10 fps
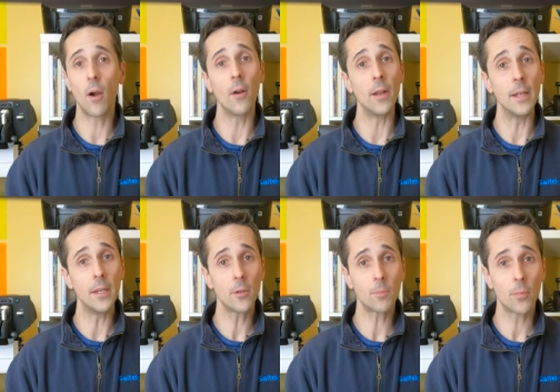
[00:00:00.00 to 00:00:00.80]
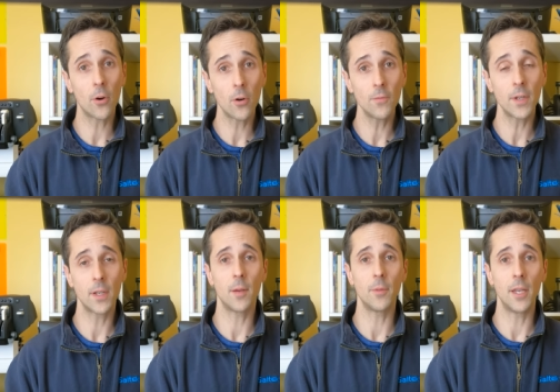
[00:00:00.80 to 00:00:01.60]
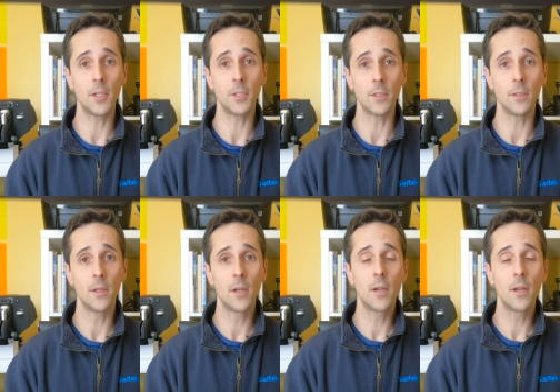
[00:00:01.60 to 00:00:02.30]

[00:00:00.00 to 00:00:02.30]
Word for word: are a near perfect combination